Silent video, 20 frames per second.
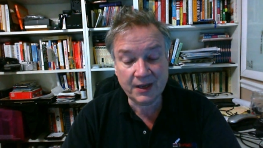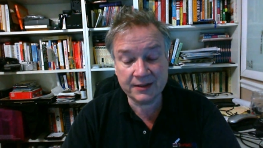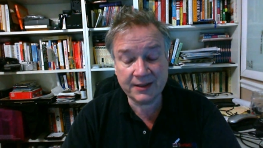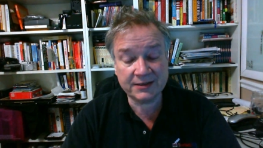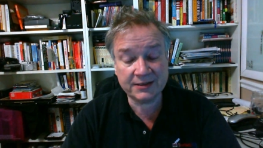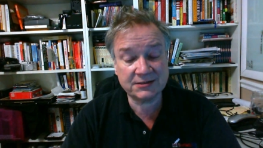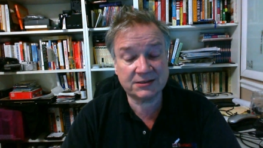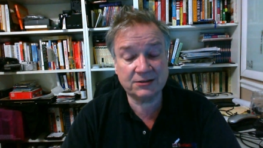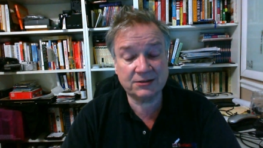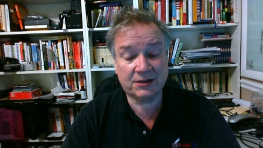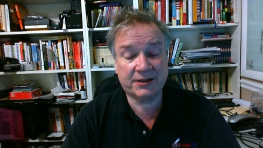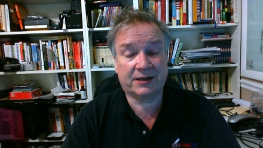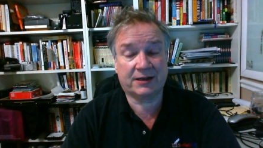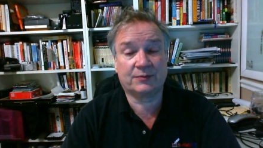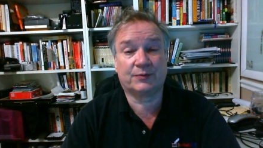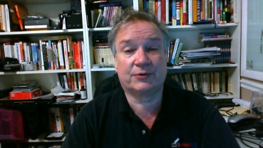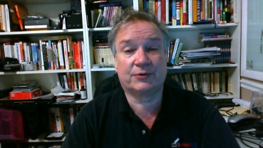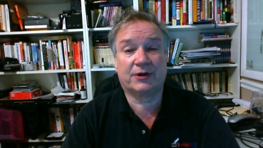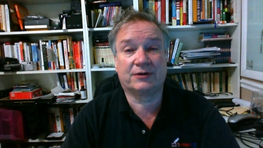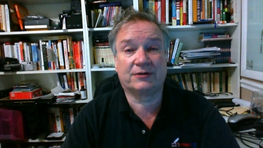and they still
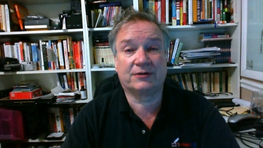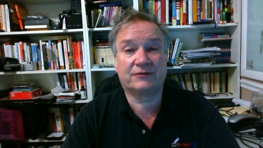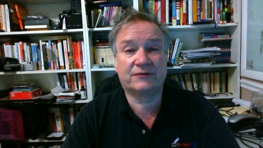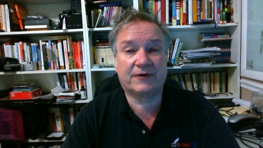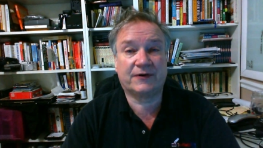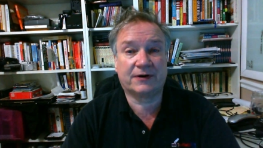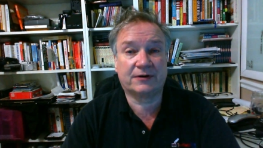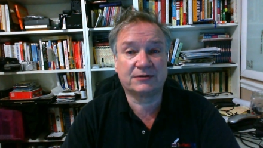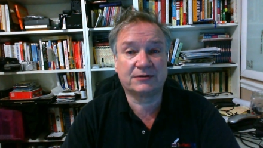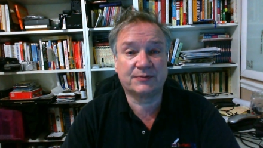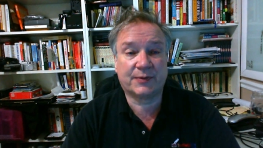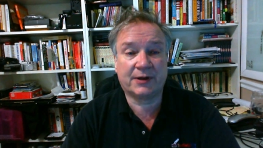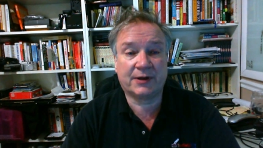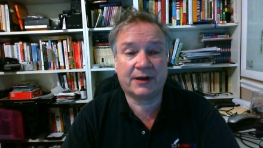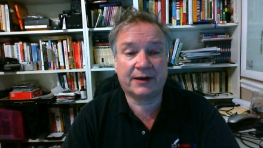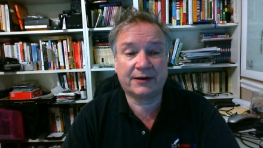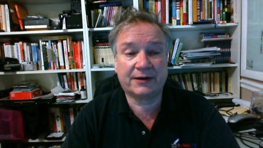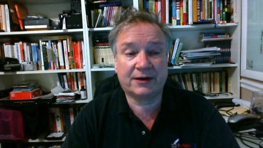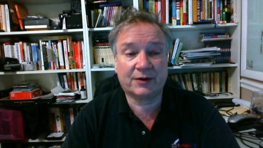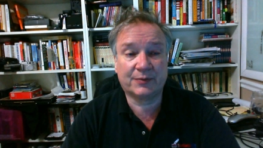hadn't put out the fires
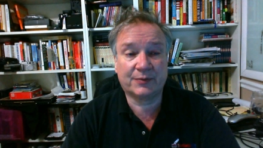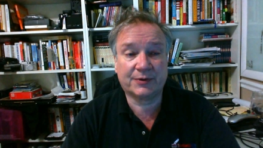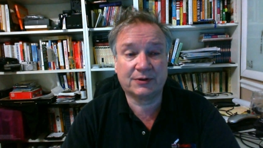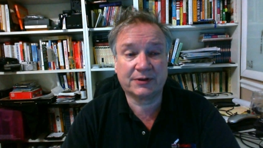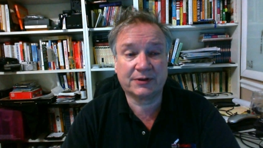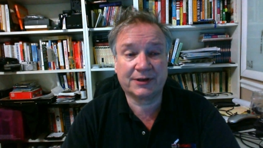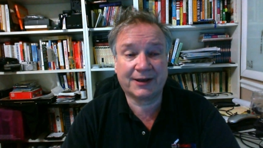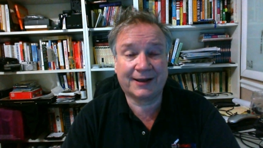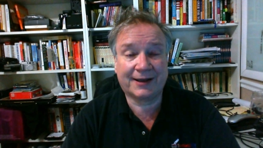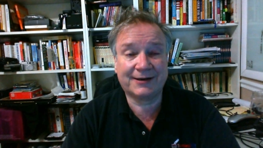behind our building.